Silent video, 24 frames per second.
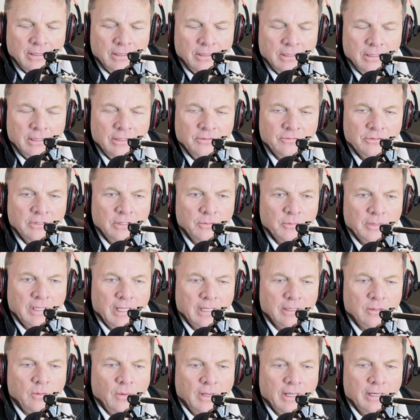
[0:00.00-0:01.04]
Oh, that's good. We
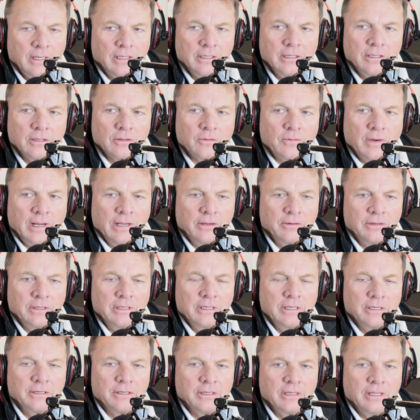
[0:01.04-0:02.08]
got quite a little crowd in
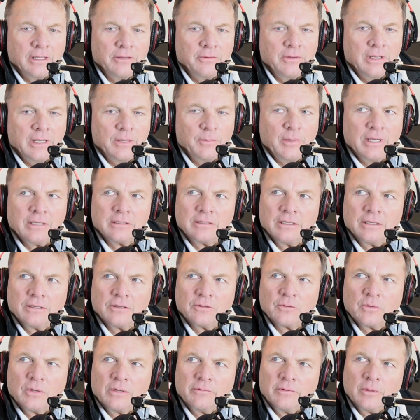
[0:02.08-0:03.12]
here today. We had about 10 or
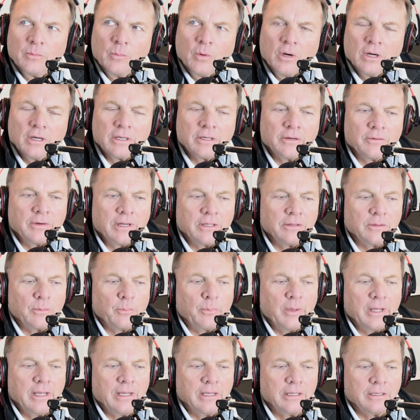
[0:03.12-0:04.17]
12 of them walking around the
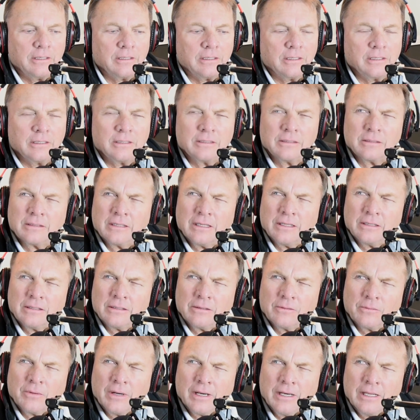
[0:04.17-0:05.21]
pond and
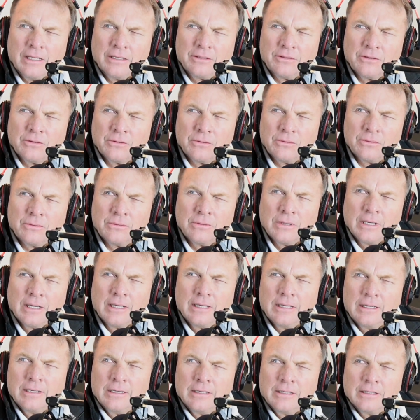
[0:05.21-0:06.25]
getting ready to
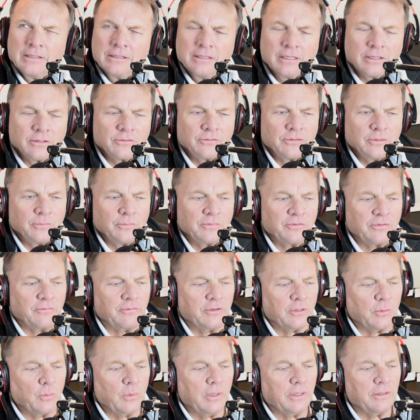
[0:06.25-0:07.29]
duck some
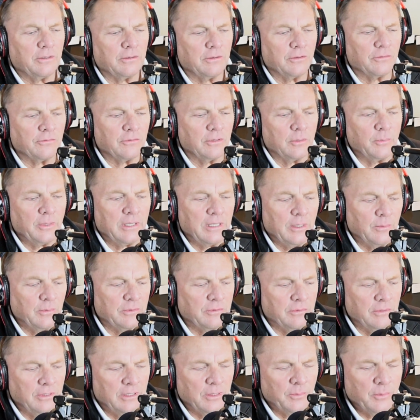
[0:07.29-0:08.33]
severe weather that's going to be coming
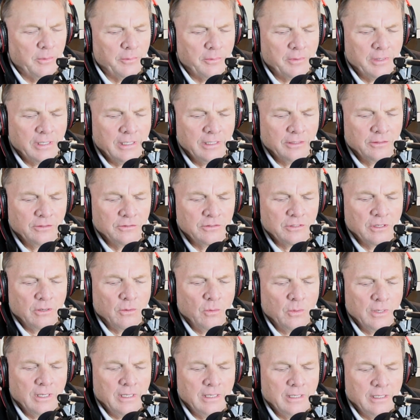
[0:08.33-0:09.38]
through here. But we're going to get the
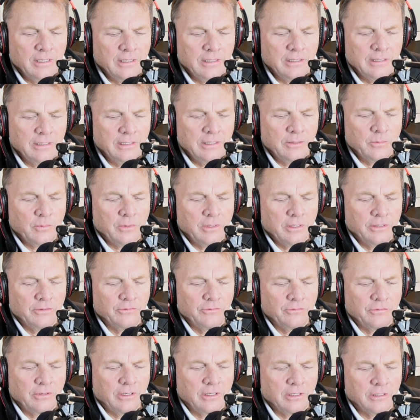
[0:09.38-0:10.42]
show in, and then we're going to
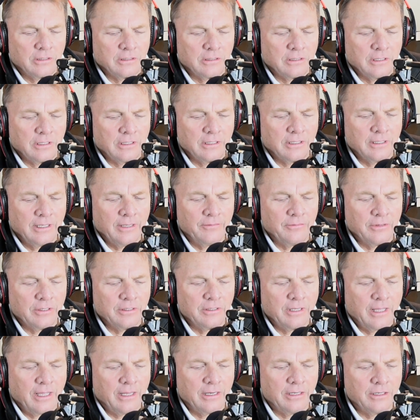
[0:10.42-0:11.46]
start having a
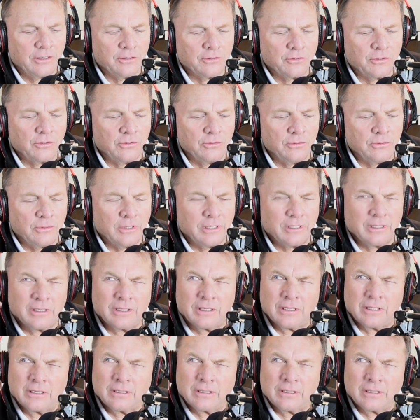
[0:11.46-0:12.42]
toddy or two and